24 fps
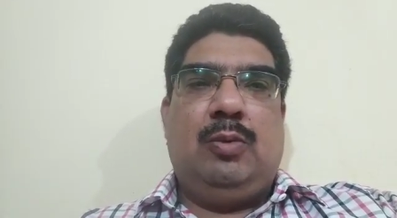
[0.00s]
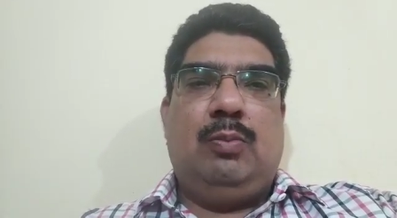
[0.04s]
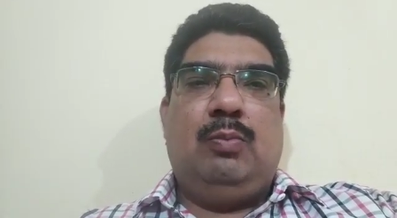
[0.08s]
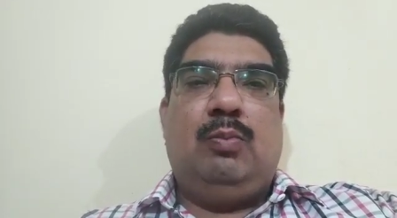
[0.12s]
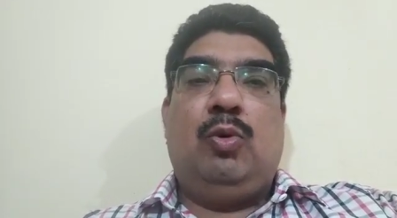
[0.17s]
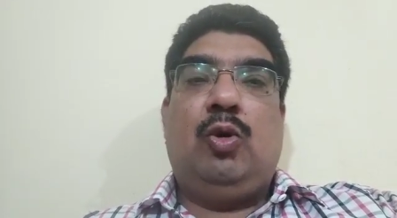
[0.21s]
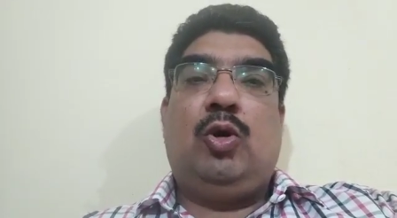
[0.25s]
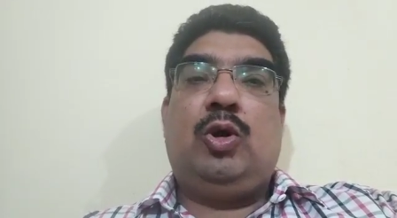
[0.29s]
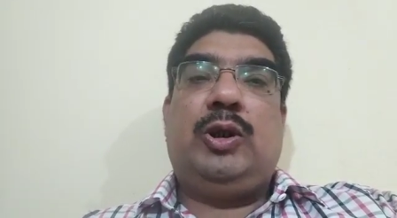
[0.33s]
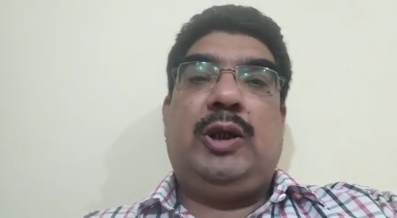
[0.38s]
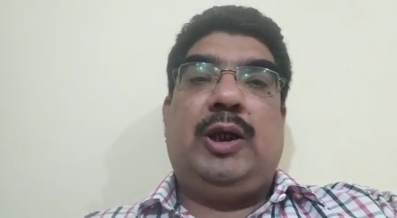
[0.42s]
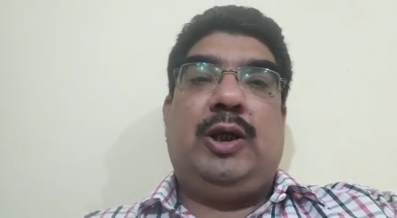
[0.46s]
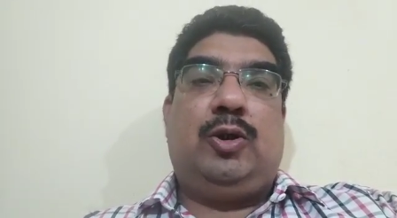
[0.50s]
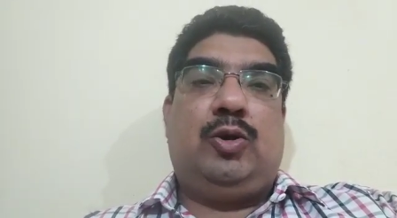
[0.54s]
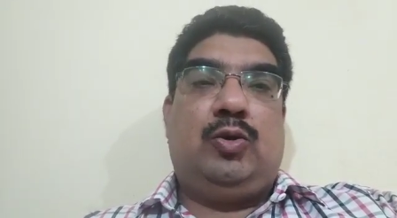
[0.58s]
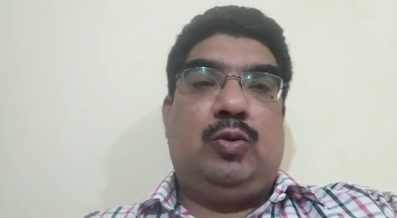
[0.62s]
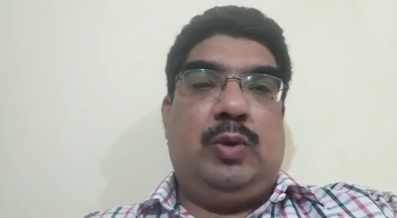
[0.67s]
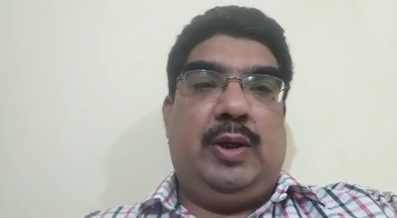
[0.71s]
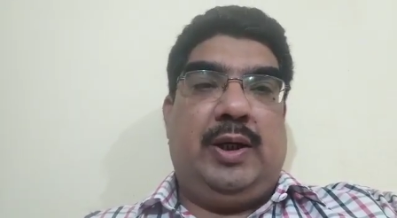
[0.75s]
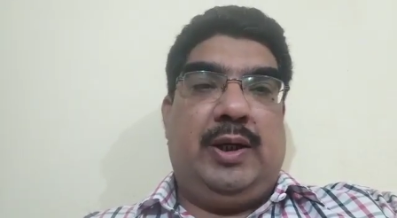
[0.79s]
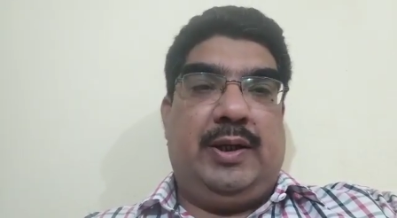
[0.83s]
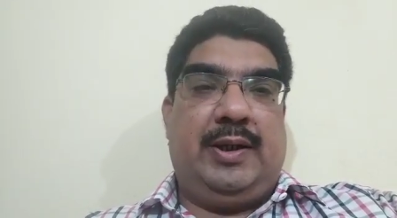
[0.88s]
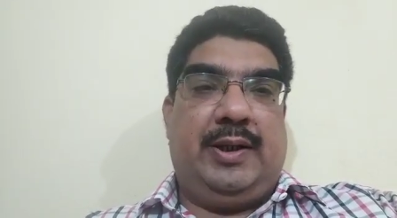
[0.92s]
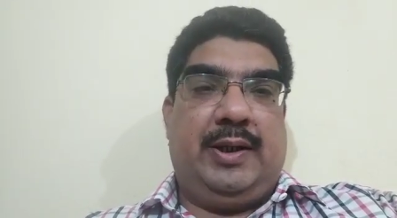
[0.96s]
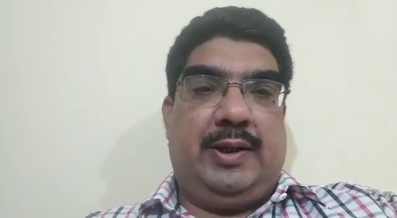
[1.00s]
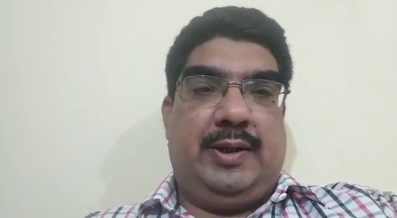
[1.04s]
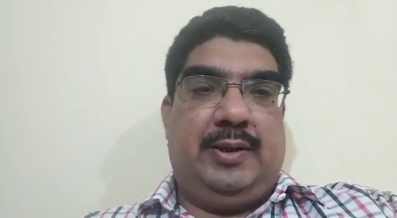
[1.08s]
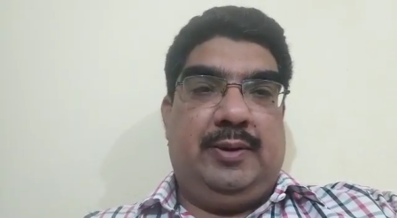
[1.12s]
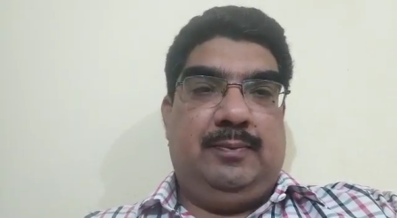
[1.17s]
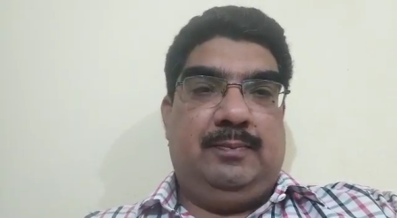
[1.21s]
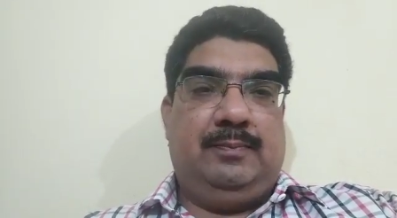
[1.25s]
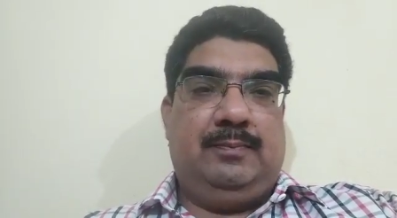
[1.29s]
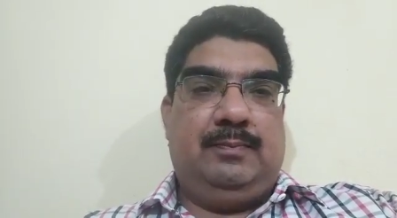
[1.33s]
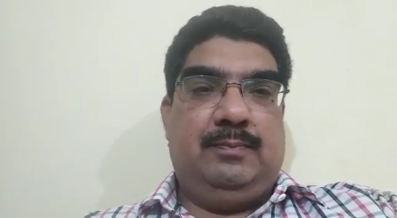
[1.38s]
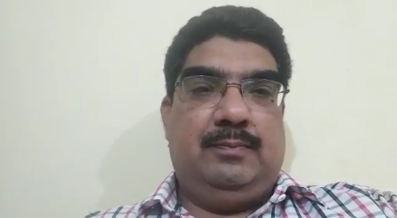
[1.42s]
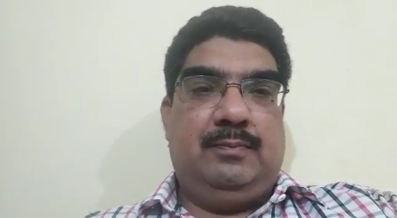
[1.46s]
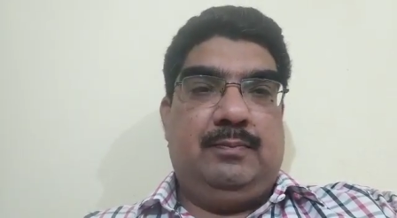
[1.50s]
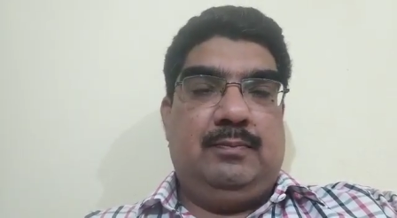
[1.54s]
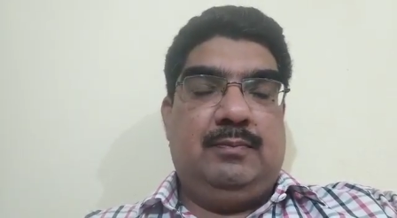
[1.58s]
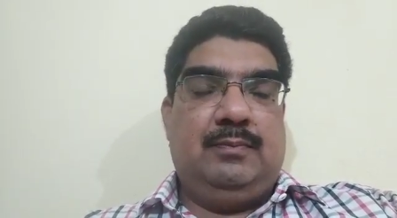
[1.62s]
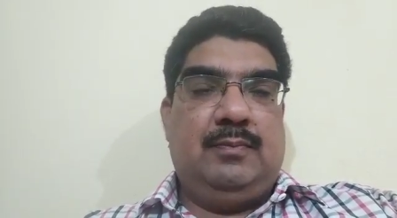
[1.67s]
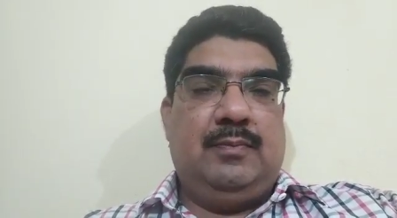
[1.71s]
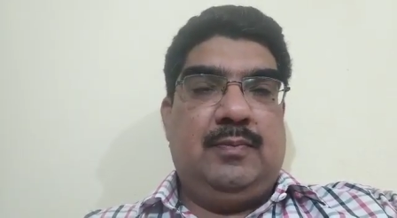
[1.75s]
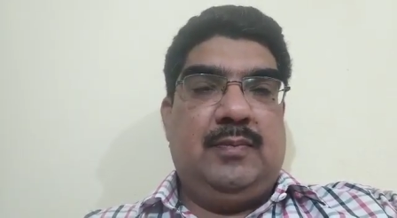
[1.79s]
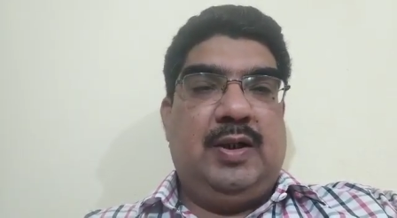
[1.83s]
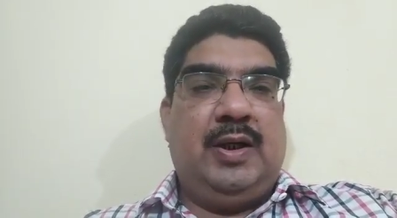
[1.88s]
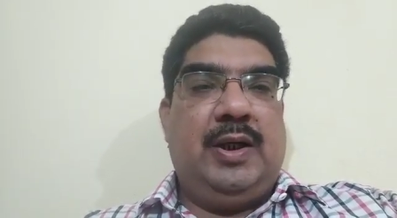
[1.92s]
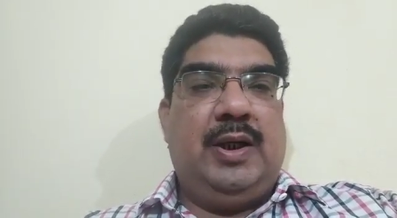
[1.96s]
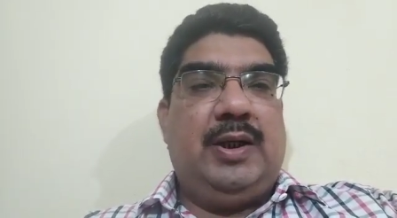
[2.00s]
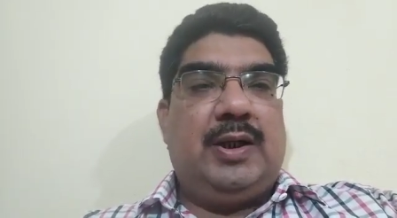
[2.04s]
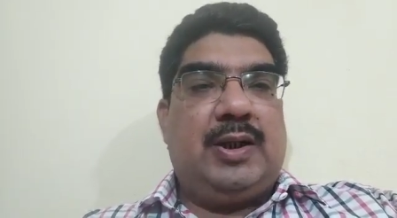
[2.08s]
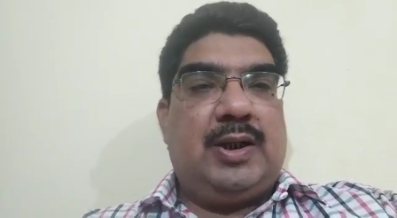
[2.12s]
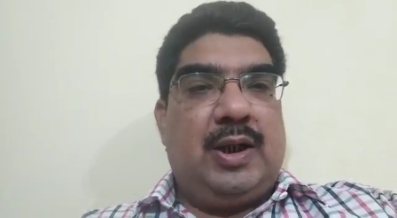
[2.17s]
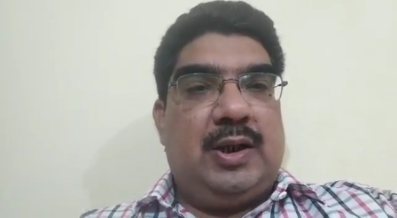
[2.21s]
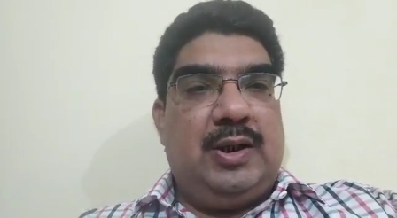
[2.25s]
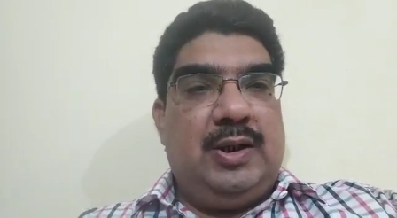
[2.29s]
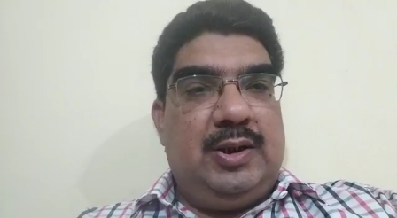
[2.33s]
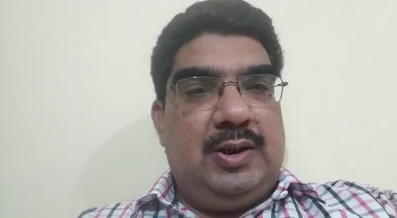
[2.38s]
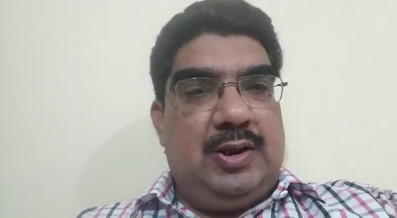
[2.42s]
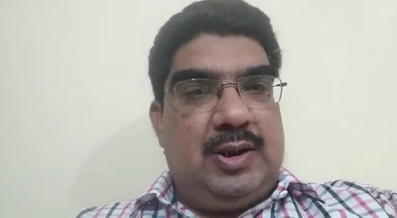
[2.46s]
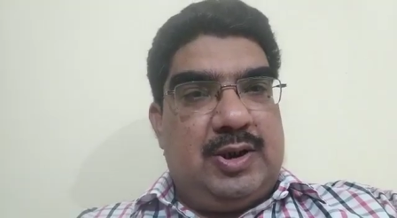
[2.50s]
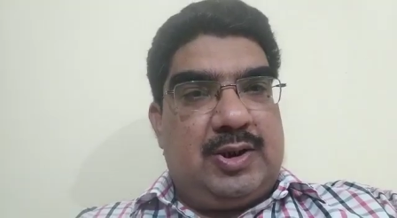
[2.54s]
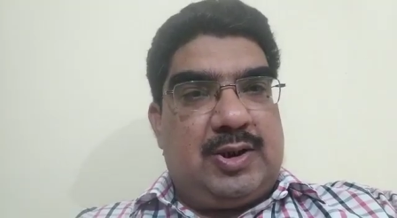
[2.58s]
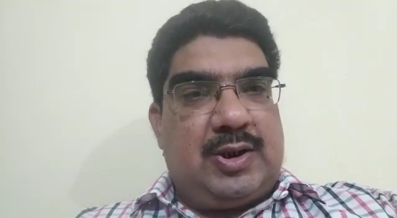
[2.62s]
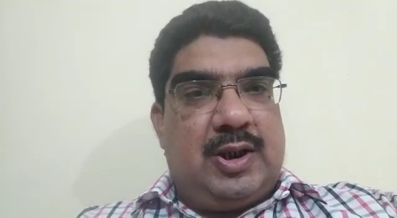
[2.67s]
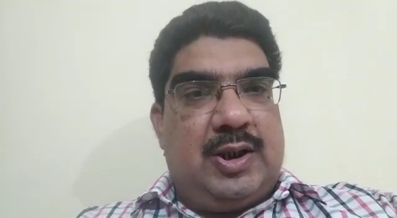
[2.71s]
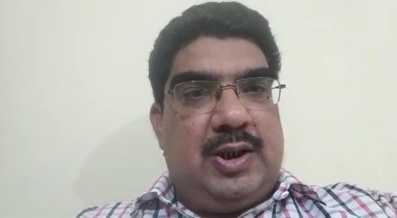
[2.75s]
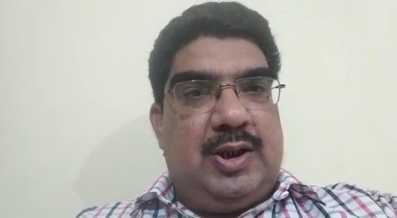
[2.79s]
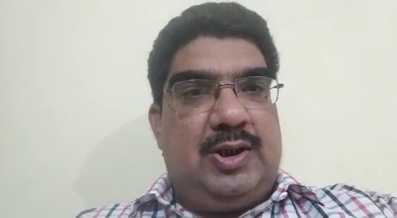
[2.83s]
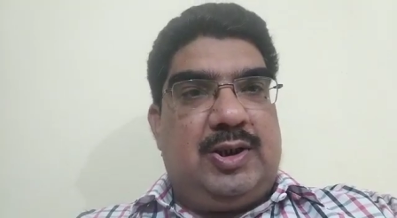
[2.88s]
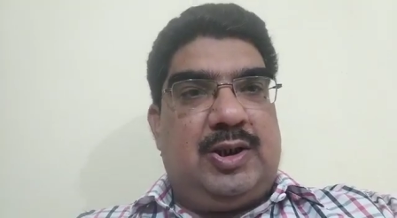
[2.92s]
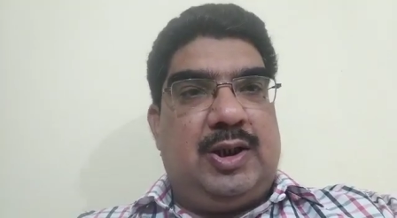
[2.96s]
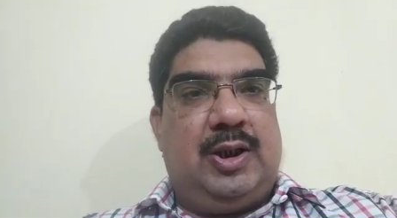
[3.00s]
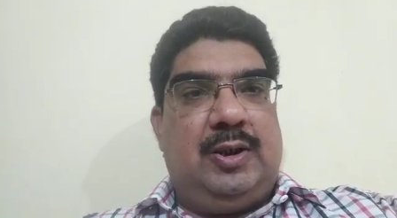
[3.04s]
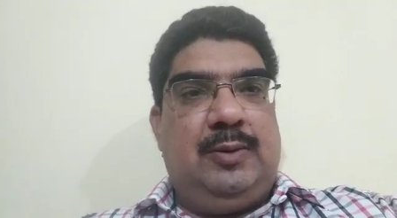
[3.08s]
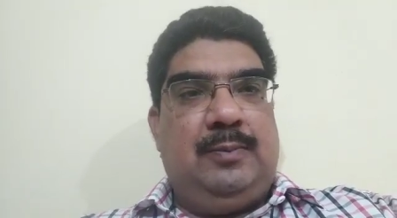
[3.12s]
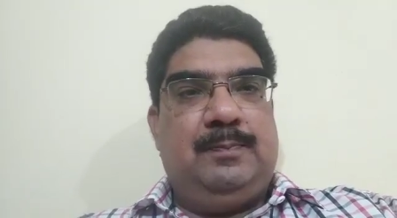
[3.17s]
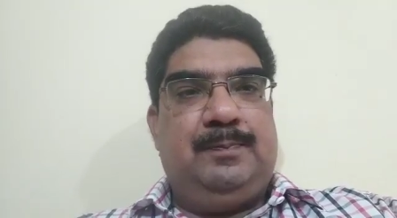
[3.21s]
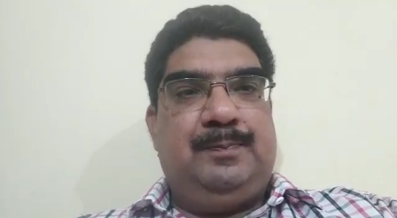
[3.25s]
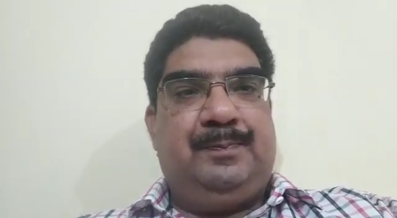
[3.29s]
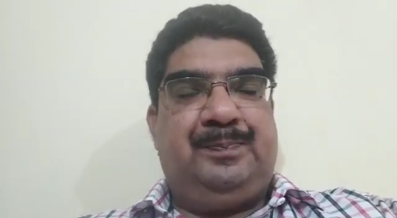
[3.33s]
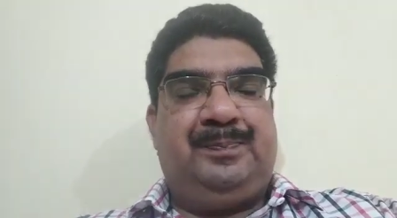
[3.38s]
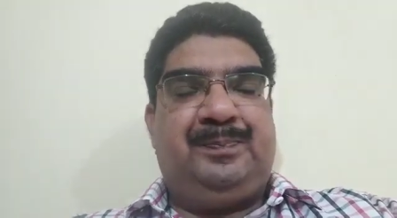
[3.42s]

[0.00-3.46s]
more than 200. In this condition,